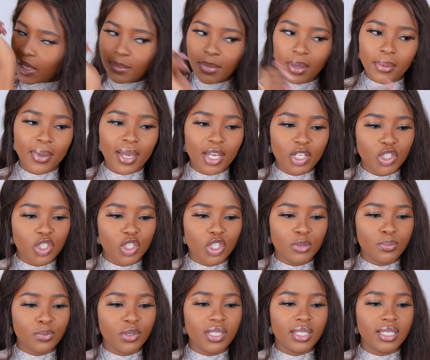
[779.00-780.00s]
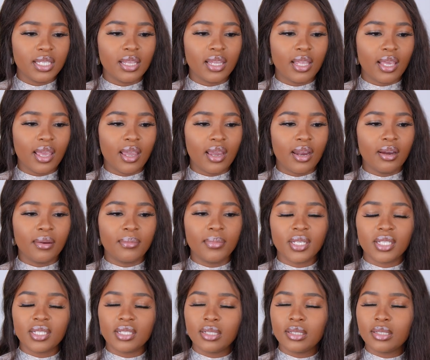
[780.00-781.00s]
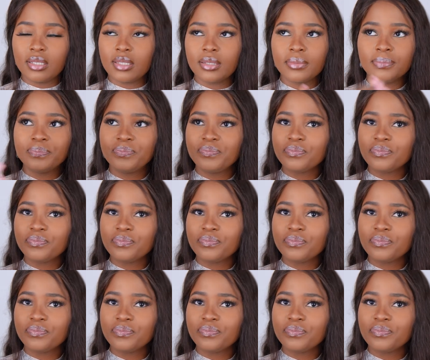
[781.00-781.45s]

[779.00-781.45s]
Maybe I should spritz in the air because